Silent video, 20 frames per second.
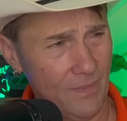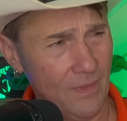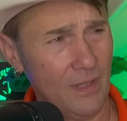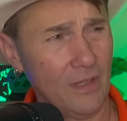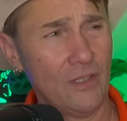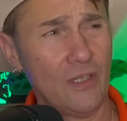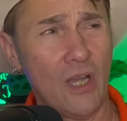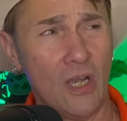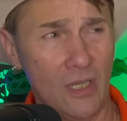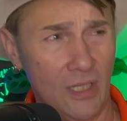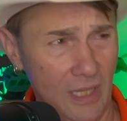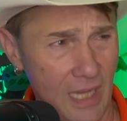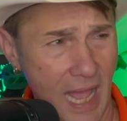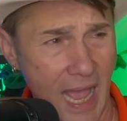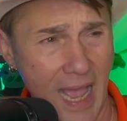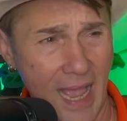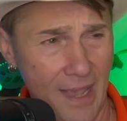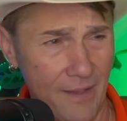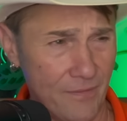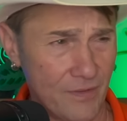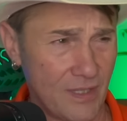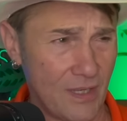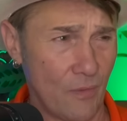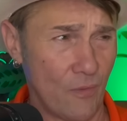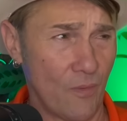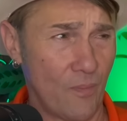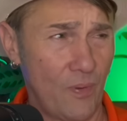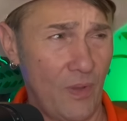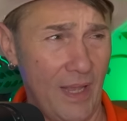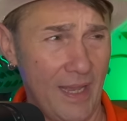young lives that
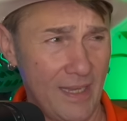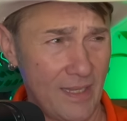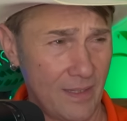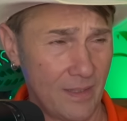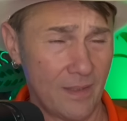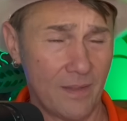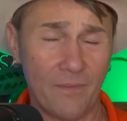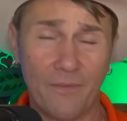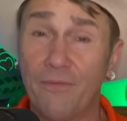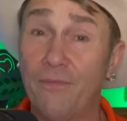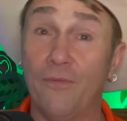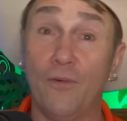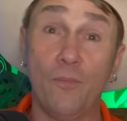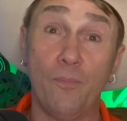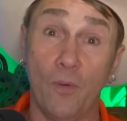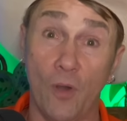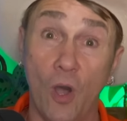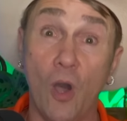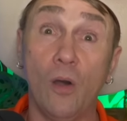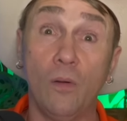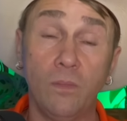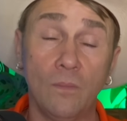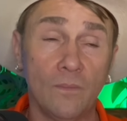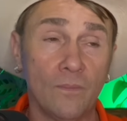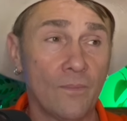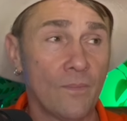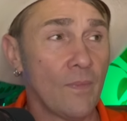were playing football.